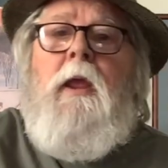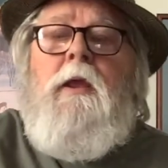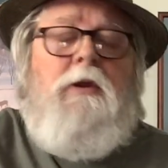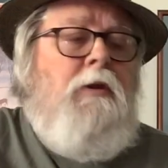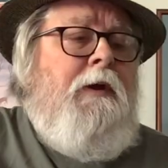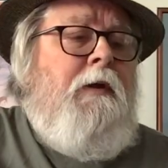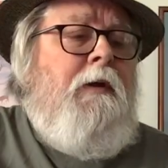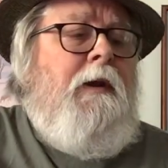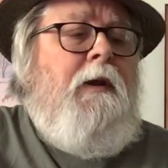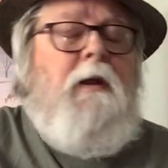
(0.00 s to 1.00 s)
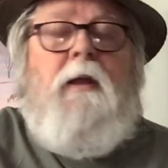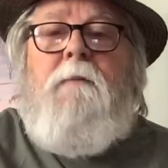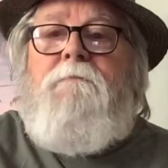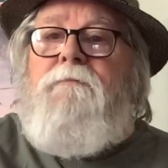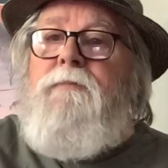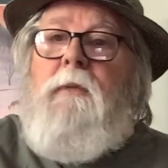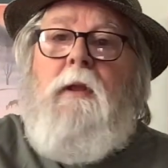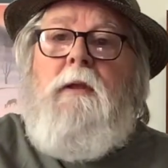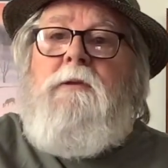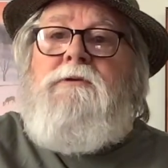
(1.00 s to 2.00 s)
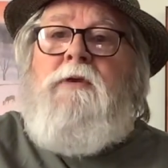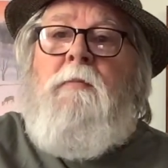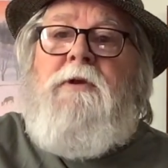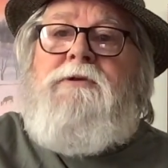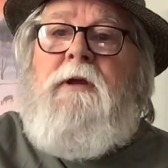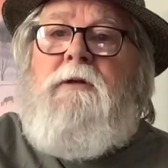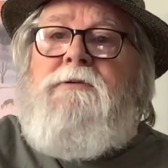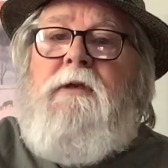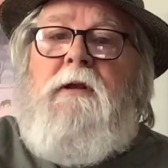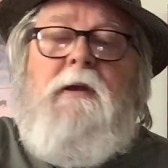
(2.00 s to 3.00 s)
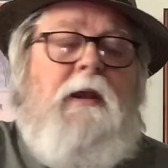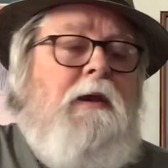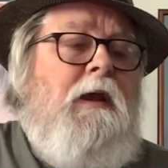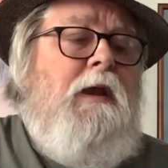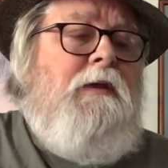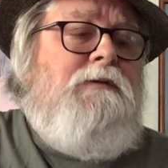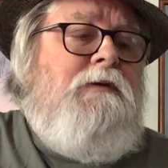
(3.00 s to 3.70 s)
You'll hear it in so much else that he does.